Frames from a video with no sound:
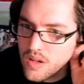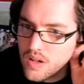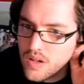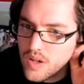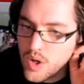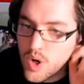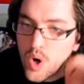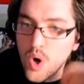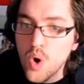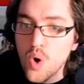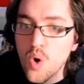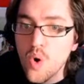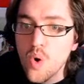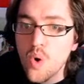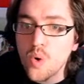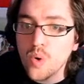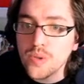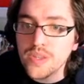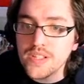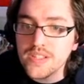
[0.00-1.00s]

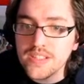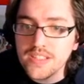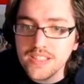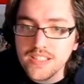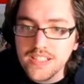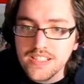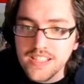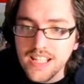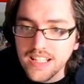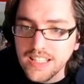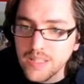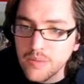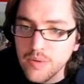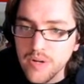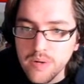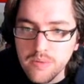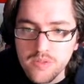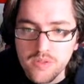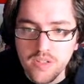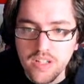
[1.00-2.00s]
Oh, this is exactly what I
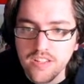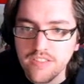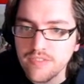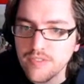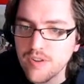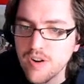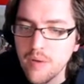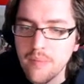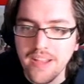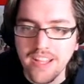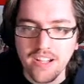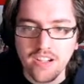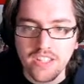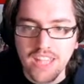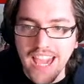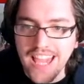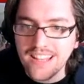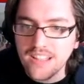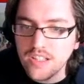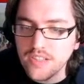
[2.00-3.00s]
was looking for. Oh my god,
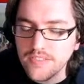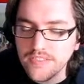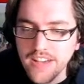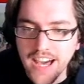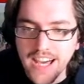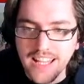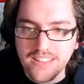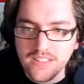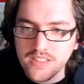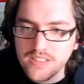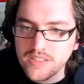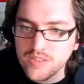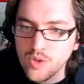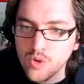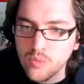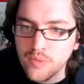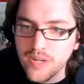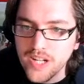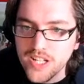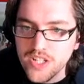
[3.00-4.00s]
I love Ant so
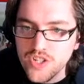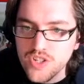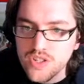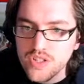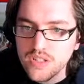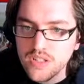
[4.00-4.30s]
much.